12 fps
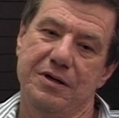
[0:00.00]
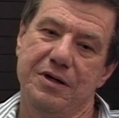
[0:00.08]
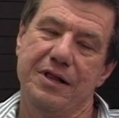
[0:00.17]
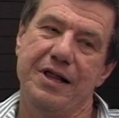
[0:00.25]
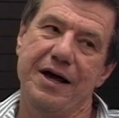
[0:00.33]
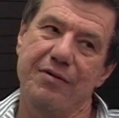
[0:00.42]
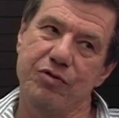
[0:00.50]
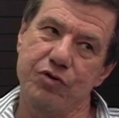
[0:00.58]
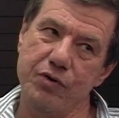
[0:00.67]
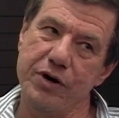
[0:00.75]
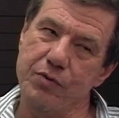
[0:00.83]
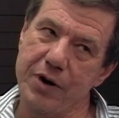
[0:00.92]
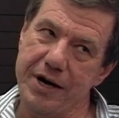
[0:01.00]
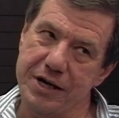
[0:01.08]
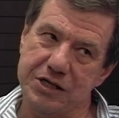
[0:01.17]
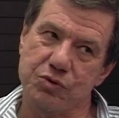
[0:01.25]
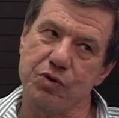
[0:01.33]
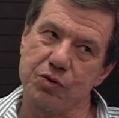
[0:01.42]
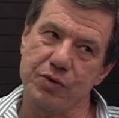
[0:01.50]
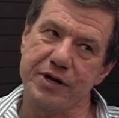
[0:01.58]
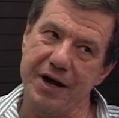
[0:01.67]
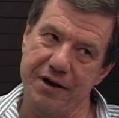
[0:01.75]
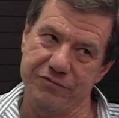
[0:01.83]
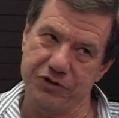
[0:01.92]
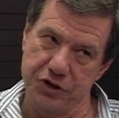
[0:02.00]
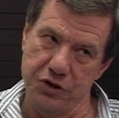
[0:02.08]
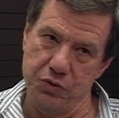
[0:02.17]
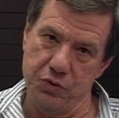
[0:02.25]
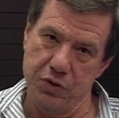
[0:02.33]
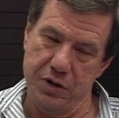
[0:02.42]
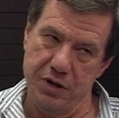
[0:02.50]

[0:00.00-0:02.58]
they have 3 ratings where we have 2.